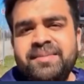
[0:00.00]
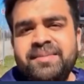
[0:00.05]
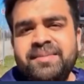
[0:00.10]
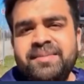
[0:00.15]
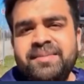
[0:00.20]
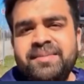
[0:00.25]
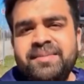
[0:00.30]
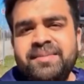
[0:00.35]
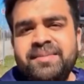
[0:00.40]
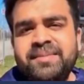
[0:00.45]

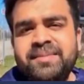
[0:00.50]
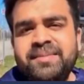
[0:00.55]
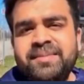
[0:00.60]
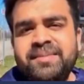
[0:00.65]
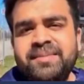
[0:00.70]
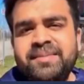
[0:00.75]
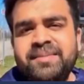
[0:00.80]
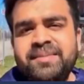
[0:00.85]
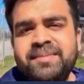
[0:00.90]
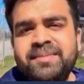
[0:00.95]

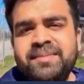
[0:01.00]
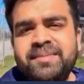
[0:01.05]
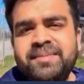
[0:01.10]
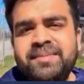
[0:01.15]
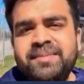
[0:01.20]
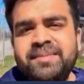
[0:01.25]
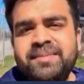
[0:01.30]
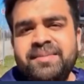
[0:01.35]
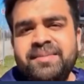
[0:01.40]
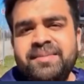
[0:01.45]

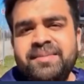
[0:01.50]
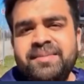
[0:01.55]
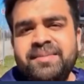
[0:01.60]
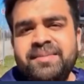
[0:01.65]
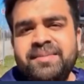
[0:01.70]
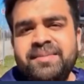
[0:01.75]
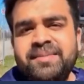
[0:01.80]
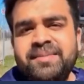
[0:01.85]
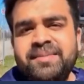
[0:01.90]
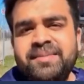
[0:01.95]

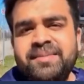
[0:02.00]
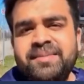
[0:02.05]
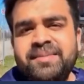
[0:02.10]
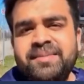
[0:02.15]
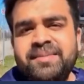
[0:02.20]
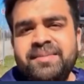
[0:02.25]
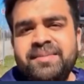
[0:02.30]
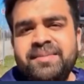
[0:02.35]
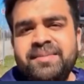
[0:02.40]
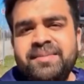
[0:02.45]

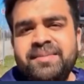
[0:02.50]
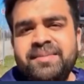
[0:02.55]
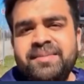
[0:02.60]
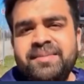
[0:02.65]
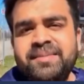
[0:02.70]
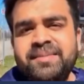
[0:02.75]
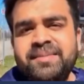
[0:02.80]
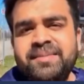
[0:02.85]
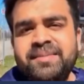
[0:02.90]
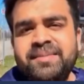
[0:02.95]

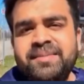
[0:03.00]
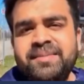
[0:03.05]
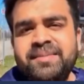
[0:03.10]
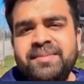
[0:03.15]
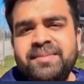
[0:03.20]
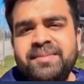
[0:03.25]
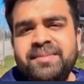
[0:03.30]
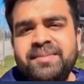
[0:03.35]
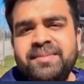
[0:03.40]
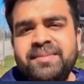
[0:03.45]

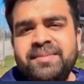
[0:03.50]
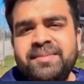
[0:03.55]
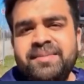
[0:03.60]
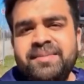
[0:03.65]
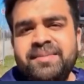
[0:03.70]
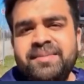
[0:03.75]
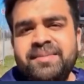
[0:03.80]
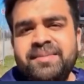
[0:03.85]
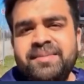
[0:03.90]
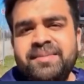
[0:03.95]

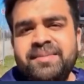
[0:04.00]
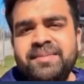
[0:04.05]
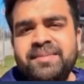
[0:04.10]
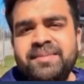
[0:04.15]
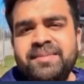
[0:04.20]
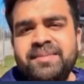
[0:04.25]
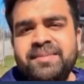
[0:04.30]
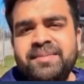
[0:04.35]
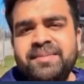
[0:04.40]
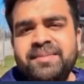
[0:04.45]

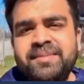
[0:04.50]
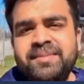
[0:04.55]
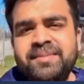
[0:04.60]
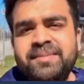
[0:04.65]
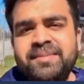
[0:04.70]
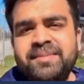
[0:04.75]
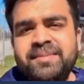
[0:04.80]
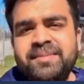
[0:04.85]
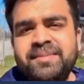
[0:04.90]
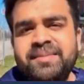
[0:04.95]

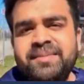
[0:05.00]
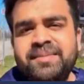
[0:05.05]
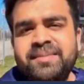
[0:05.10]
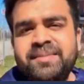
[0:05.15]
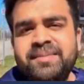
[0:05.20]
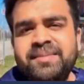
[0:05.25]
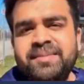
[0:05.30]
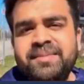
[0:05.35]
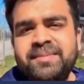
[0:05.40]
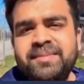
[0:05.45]

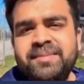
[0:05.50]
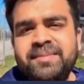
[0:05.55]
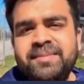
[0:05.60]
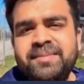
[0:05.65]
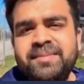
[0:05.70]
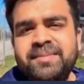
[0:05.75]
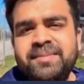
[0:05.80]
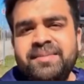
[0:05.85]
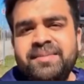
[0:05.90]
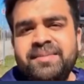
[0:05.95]

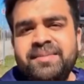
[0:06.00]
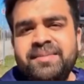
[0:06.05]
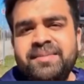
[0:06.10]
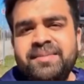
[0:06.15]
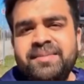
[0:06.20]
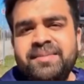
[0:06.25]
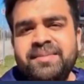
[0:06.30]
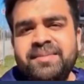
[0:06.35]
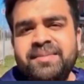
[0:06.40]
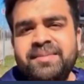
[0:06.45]

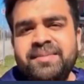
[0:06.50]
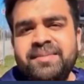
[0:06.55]
This is a still picture; no speech is visible.